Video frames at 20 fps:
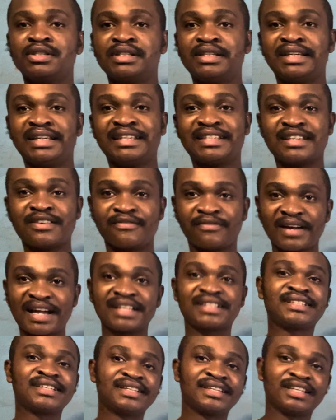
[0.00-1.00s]
is
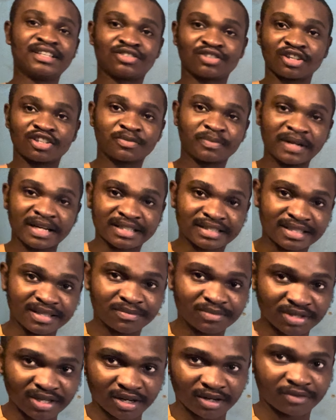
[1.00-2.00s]
inviting the suspect
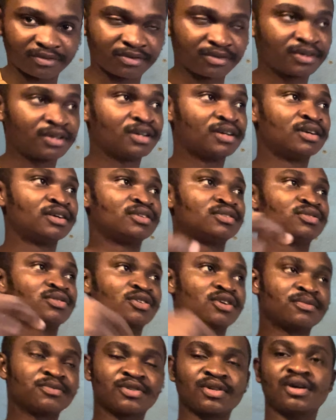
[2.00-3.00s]
himself to
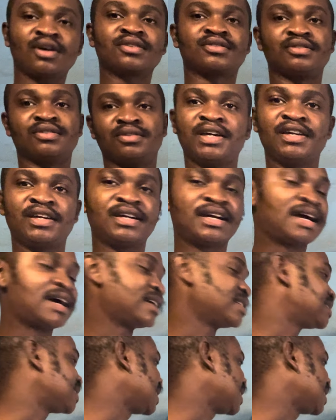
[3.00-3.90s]
come to court. As